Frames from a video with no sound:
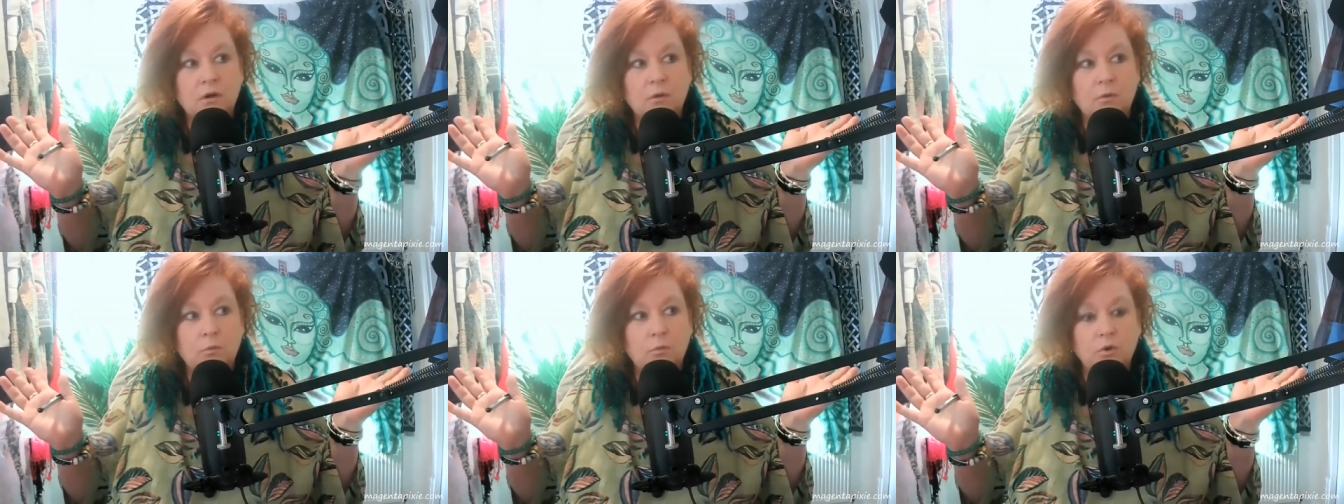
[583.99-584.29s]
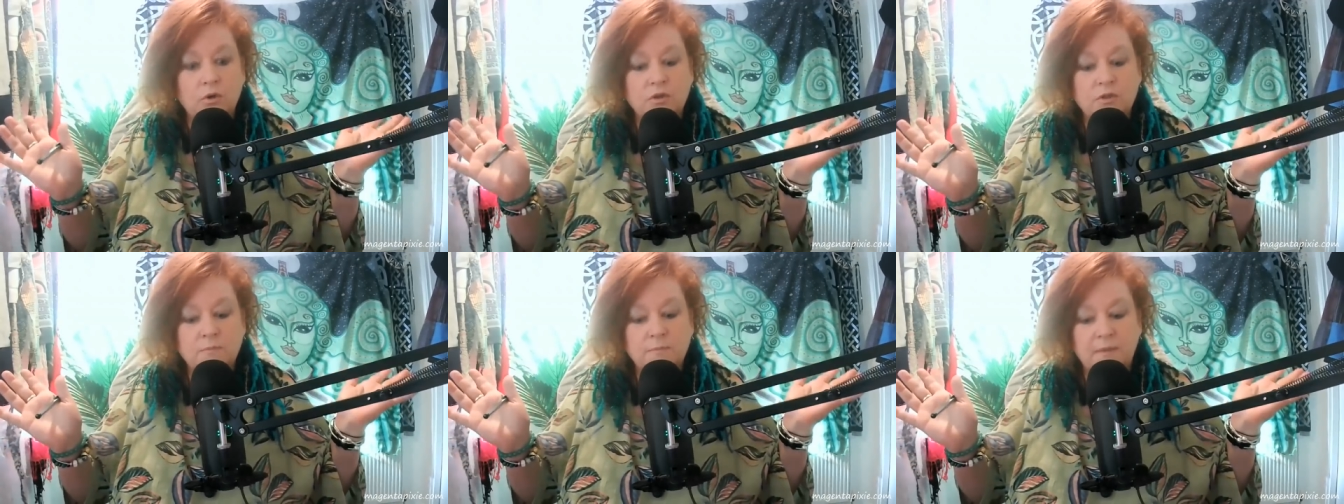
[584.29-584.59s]

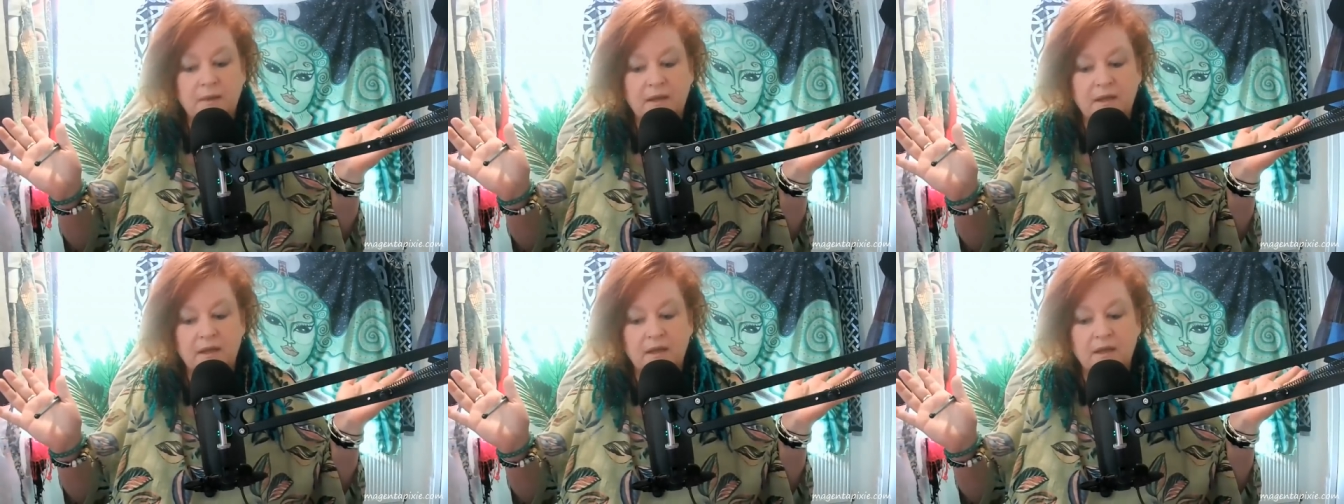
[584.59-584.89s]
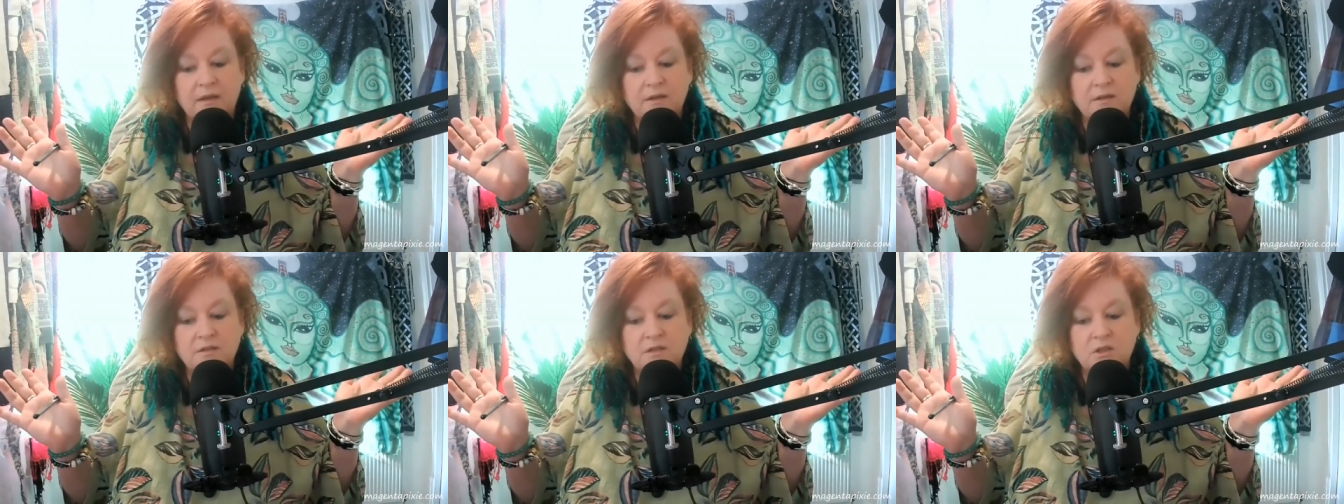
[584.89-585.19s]
would be
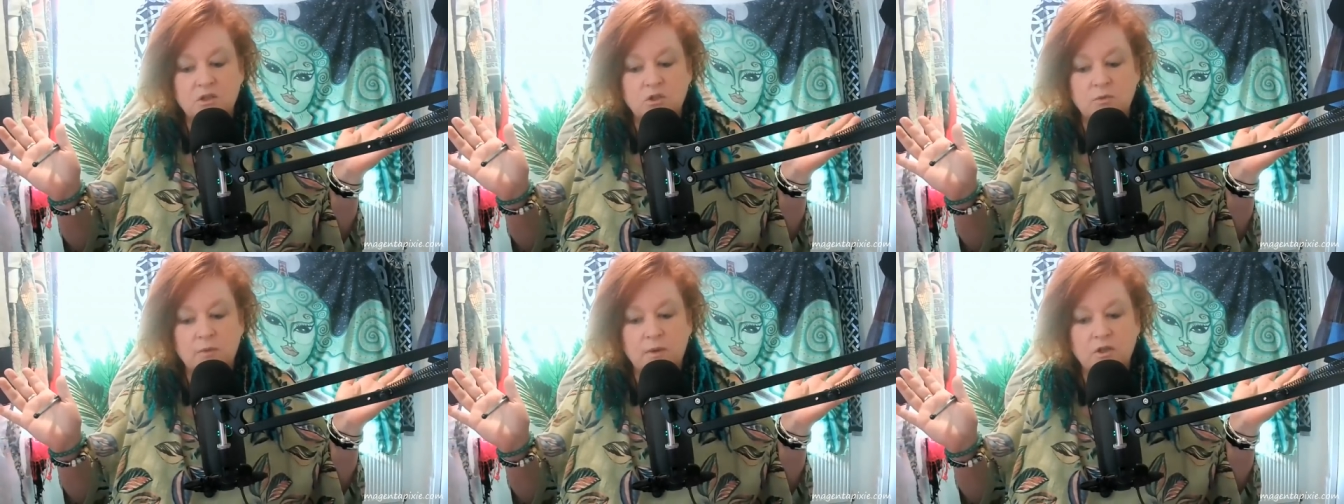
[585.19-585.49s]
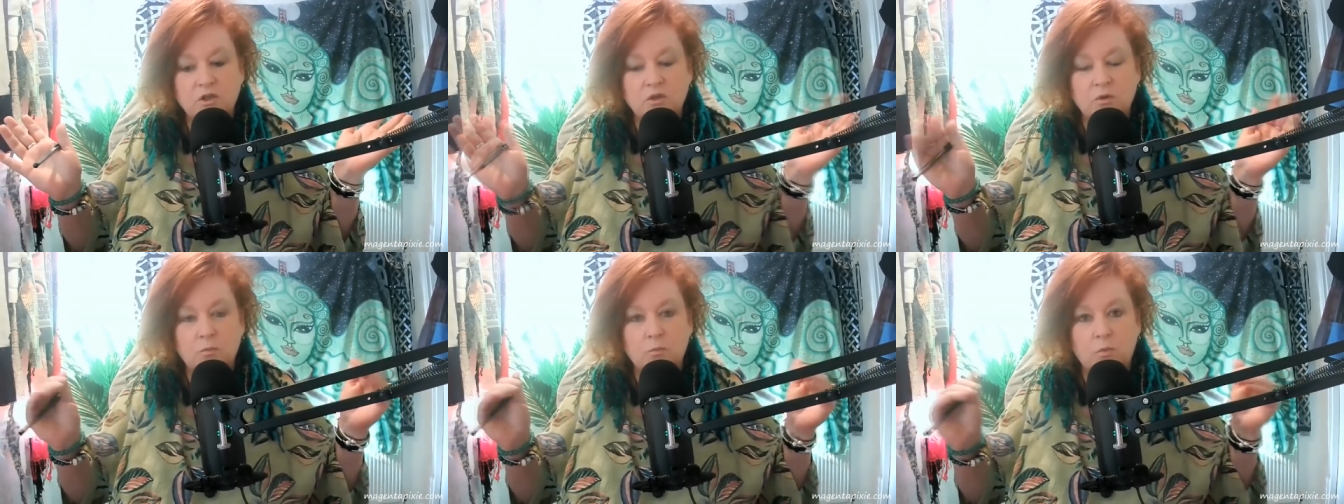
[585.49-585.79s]
in a
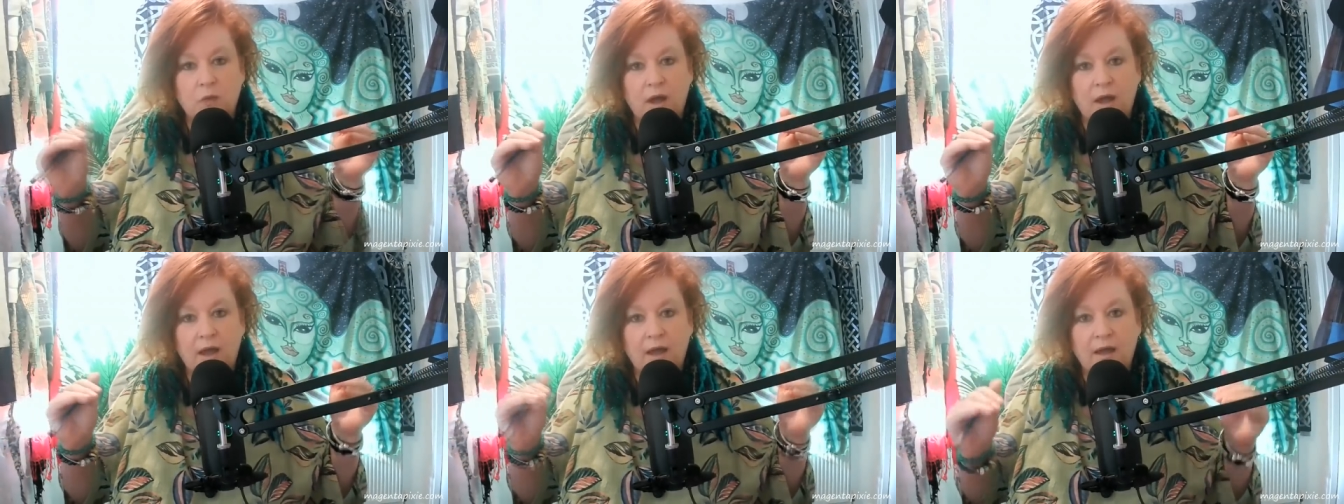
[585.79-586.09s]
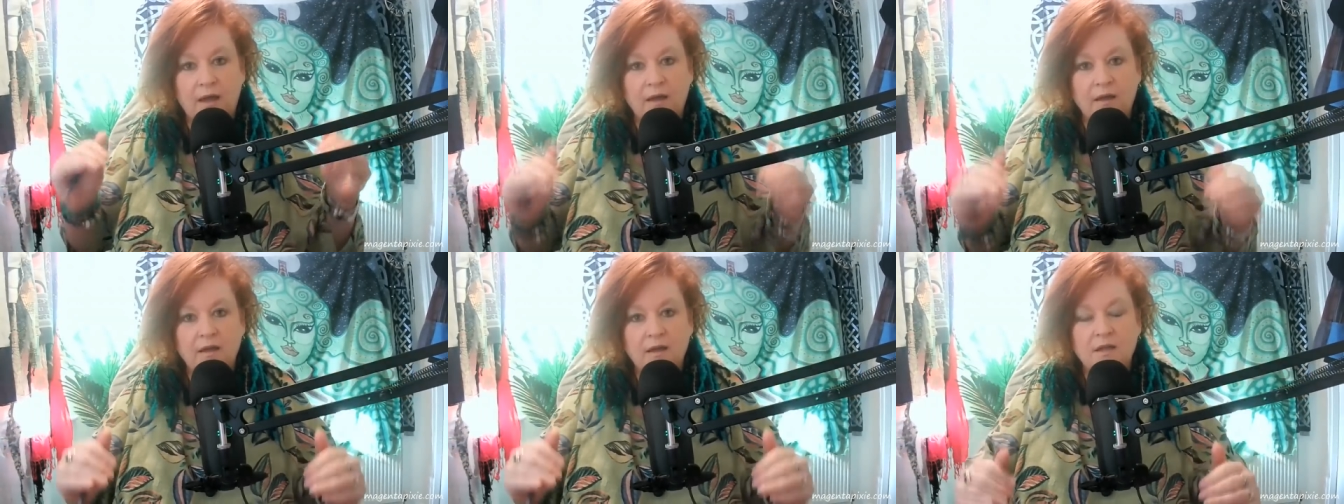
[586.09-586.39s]
situation
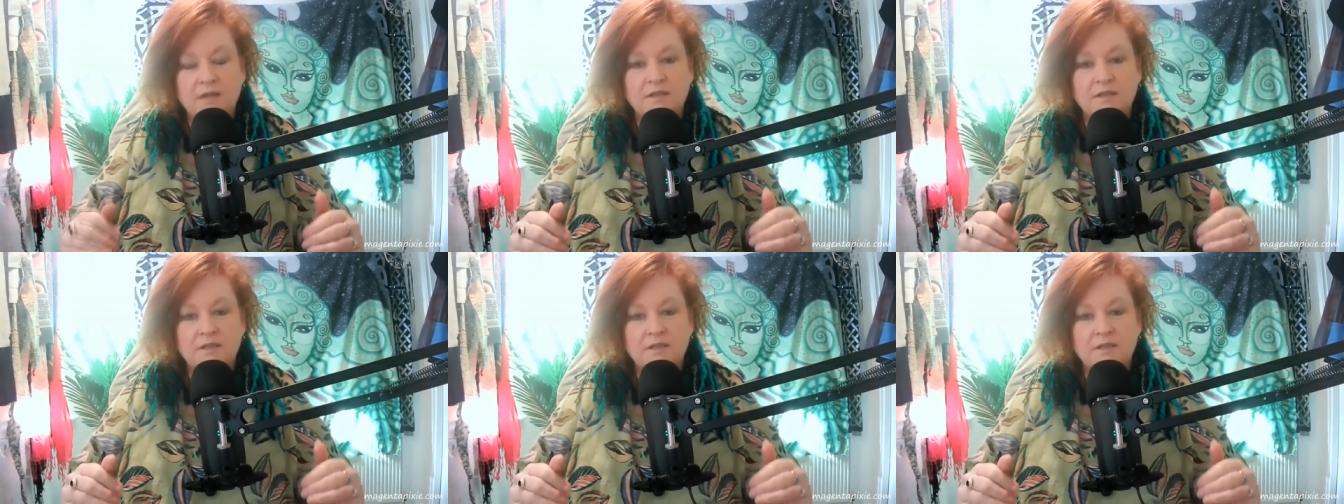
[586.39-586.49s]
where